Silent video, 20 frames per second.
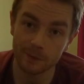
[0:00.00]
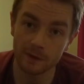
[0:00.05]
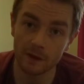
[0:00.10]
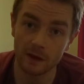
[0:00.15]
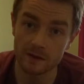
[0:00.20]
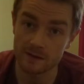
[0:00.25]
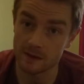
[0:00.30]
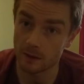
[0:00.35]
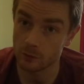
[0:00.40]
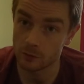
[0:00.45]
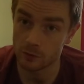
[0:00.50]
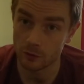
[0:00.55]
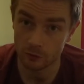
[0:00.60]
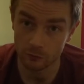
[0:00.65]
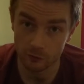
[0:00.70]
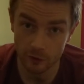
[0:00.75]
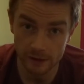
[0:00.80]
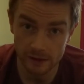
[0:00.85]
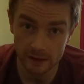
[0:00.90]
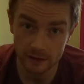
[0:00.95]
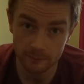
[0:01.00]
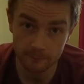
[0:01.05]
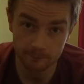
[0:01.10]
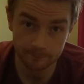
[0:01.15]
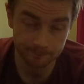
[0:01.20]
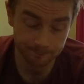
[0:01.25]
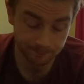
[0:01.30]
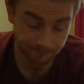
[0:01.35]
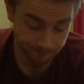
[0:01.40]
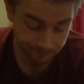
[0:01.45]
I said I was going to write it
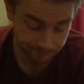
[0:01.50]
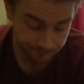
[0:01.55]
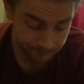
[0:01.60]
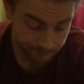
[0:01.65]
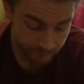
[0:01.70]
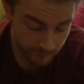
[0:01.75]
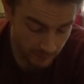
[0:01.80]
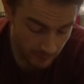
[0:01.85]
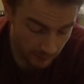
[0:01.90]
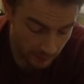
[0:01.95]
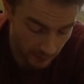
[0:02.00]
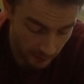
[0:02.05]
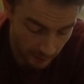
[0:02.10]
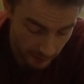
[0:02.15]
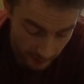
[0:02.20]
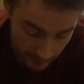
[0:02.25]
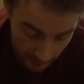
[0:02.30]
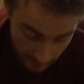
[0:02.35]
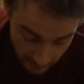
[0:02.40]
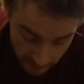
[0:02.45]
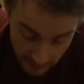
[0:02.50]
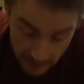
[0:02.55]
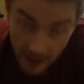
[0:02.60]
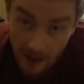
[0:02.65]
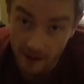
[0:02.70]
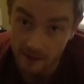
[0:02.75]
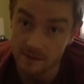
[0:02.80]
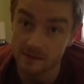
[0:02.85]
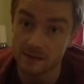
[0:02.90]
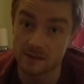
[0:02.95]
and he
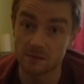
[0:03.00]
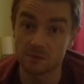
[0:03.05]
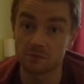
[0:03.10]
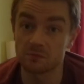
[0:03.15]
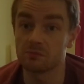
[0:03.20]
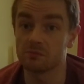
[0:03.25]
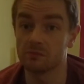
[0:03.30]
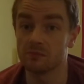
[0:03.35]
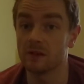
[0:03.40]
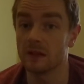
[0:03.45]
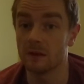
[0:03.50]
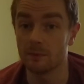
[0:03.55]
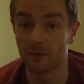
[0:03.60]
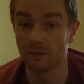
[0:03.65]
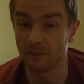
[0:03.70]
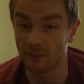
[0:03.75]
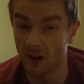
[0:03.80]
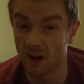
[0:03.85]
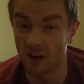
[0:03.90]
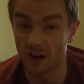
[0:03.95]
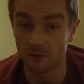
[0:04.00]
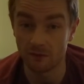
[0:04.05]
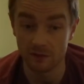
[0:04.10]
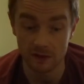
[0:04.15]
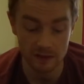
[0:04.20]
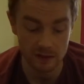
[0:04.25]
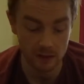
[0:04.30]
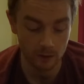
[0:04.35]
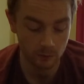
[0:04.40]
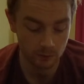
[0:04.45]
asked he preferred a
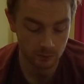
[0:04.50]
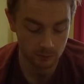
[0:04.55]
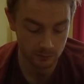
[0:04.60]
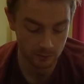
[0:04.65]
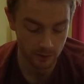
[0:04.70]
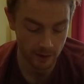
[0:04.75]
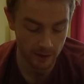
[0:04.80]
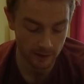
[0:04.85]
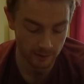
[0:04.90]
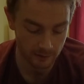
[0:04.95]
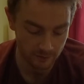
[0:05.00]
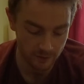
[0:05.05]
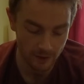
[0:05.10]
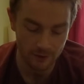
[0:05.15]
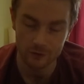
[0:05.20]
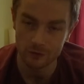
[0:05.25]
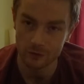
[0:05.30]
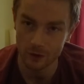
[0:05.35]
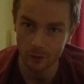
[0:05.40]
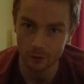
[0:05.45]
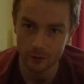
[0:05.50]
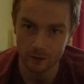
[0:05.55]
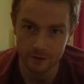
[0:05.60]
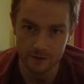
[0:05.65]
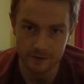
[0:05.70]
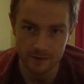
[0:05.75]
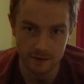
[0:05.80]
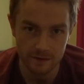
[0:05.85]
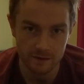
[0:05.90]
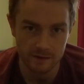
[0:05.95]
video and then Joe kind of
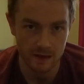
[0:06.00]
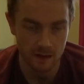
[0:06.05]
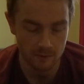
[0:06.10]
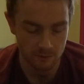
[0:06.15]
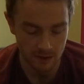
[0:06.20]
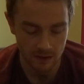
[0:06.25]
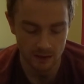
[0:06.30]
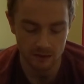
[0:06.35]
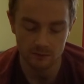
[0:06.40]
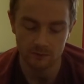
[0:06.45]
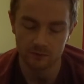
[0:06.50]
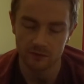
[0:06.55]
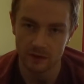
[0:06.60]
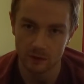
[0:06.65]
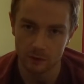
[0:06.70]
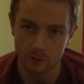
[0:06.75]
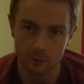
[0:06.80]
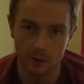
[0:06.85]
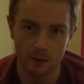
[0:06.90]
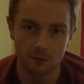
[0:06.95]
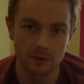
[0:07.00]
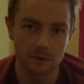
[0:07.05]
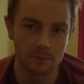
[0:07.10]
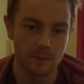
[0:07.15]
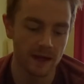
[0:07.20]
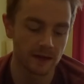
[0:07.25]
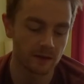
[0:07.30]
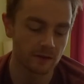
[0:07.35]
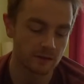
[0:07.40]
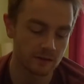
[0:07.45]
said the same thing video's probably
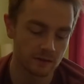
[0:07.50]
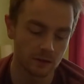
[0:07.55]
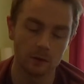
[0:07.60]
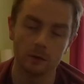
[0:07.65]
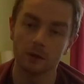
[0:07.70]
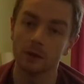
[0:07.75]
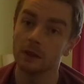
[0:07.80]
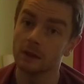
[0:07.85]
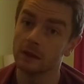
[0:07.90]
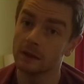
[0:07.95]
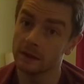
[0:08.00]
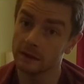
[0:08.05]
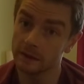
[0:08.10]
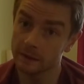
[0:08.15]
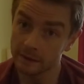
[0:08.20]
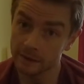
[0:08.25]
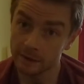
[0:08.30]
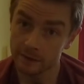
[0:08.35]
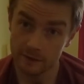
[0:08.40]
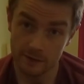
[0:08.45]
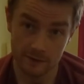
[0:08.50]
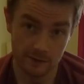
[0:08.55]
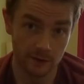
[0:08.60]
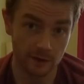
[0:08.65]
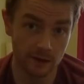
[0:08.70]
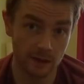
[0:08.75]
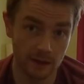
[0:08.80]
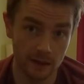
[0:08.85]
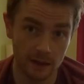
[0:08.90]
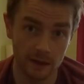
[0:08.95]
better so
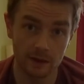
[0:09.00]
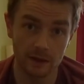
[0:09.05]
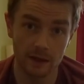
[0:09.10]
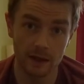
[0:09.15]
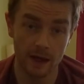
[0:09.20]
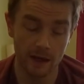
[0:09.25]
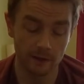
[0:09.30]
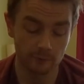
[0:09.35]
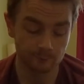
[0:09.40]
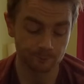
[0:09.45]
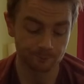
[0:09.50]
decided that I'd uh,